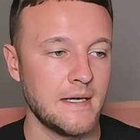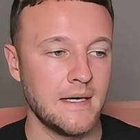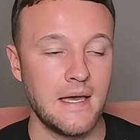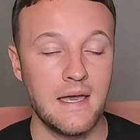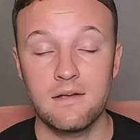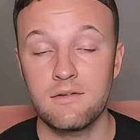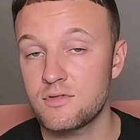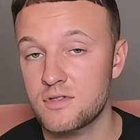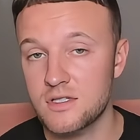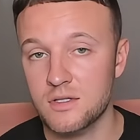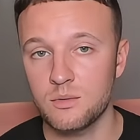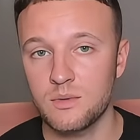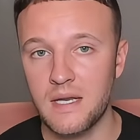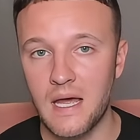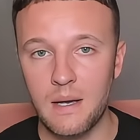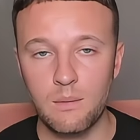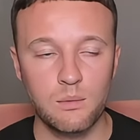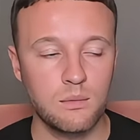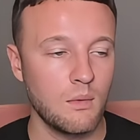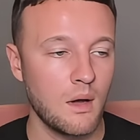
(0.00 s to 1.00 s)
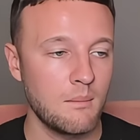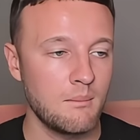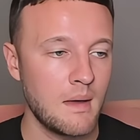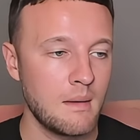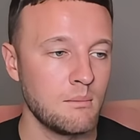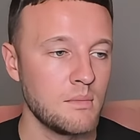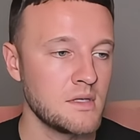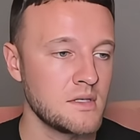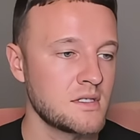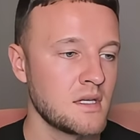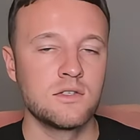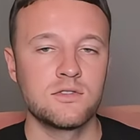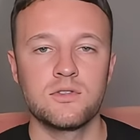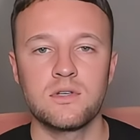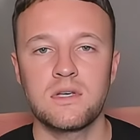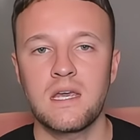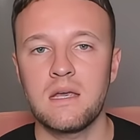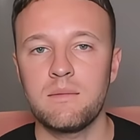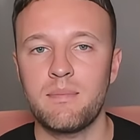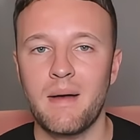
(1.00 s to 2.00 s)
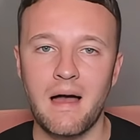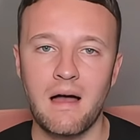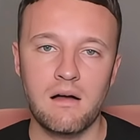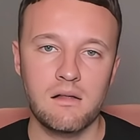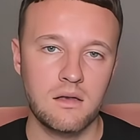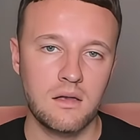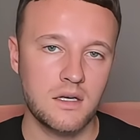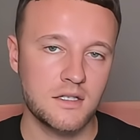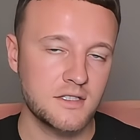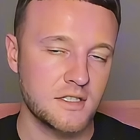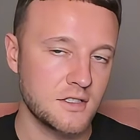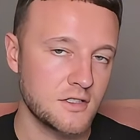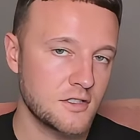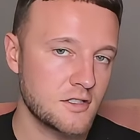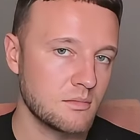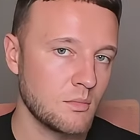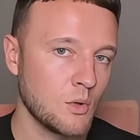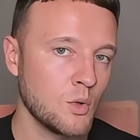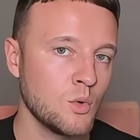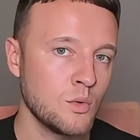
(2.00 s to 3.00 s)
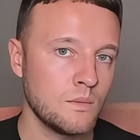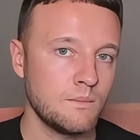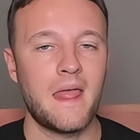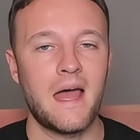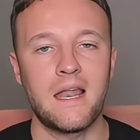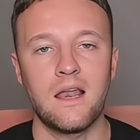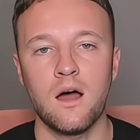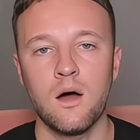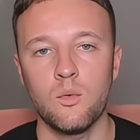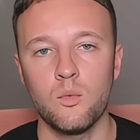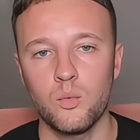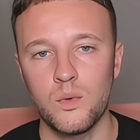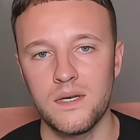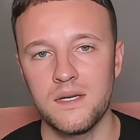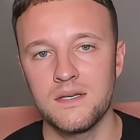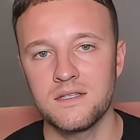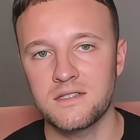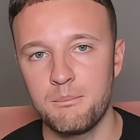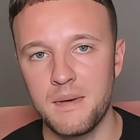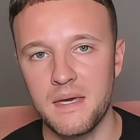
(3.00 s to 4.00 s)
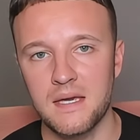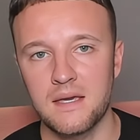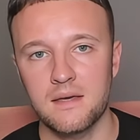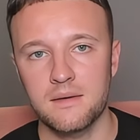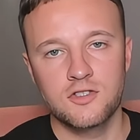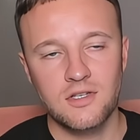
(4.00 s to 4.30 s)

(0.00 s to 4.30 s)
every single day with my members to keep our losses small and our winners big.